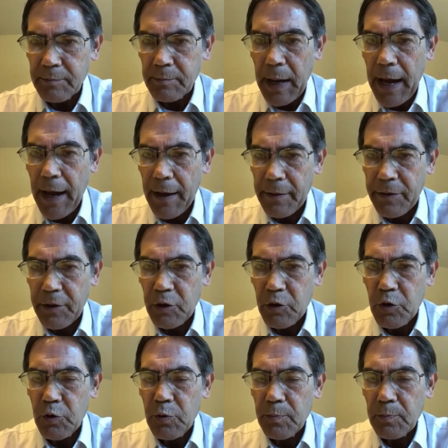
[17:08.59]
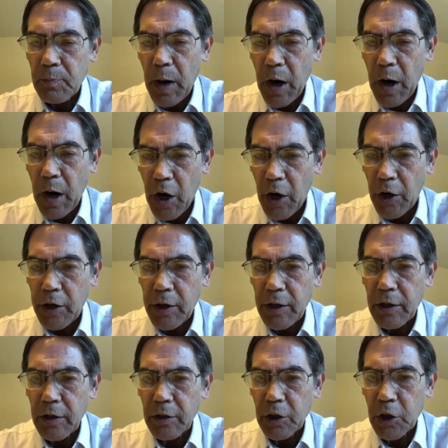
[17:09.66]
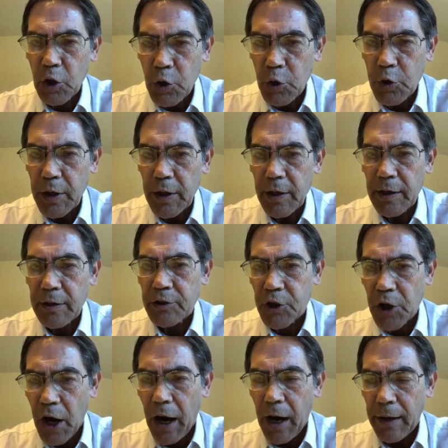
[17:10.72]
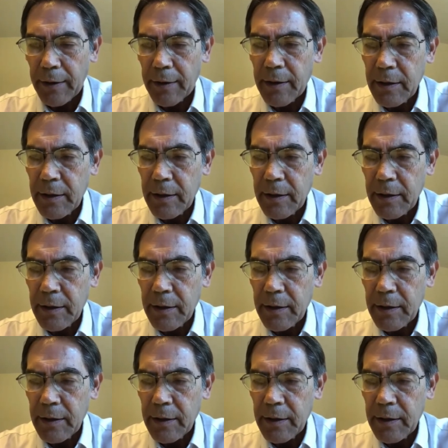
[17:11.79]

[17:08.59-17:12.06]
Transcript: Matthew, Mark, Luke, and John